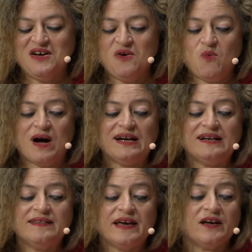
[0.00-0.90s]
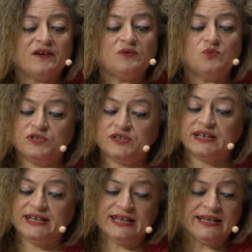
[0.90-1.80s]
While they were
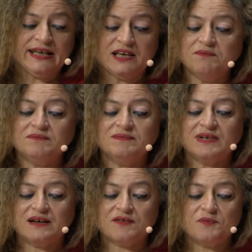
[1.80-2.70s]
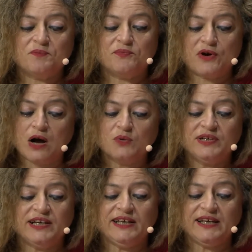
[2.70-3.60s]
killing him, another
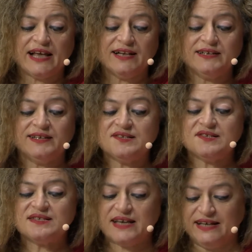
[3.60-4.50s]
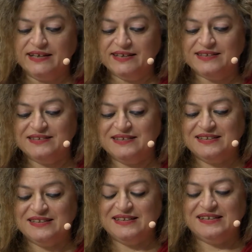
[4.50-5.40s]
proudly held his tail.
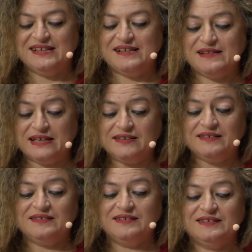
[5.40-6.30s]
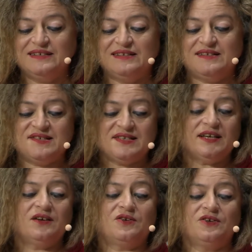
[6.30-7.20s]
Then the
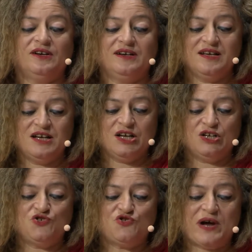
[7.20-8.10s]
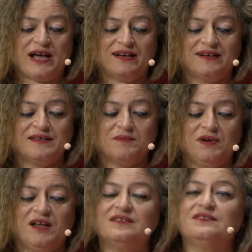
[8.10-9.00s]
sick girl drank the blood